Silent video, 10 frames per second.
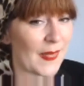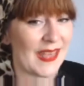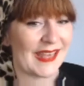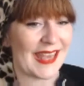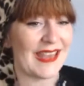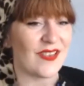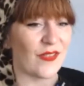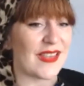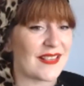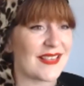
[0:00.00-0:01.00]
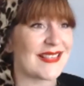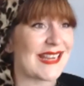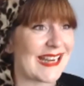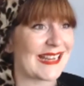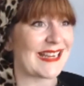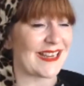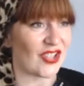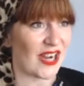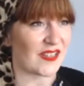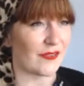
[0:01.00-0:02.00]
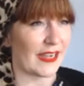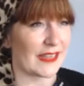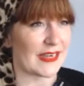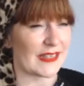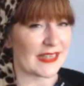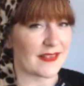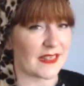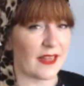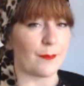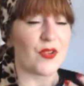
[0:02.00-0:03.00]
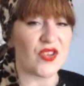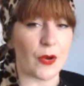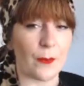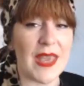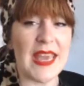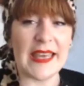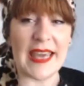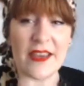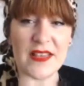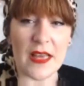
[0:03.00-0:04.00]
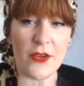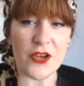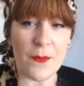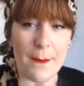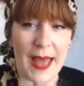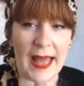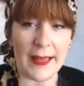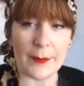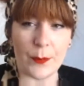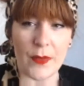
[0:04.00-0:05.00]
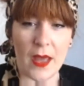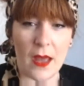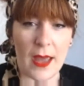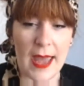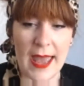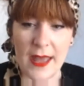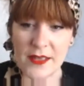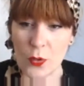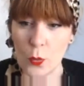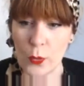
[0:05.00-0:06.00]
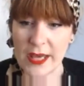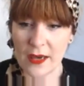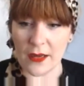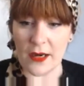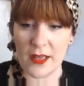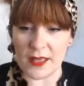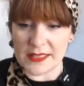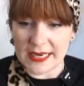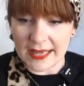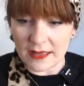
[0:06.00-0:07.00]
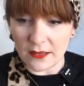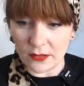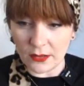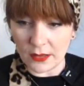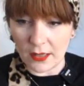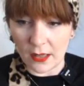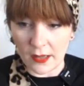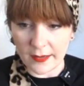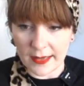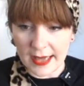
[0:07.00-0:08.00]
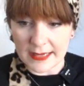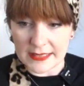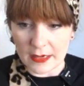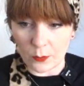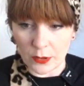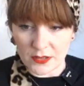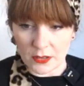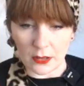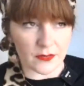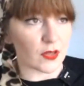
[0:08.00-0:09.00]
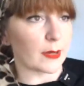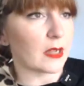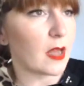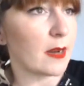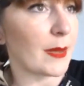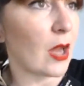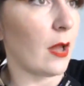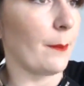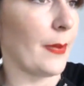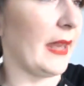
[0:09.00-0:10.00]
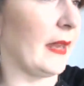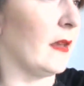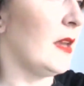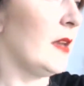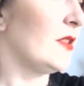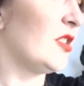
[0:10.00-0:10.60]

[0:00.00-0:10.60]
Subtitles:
Okay, so this is needed in Chaturanga Dandasana. So get yourself on your mat and we are going to take a little look at downward dog. So I'm going to kind of be hopping to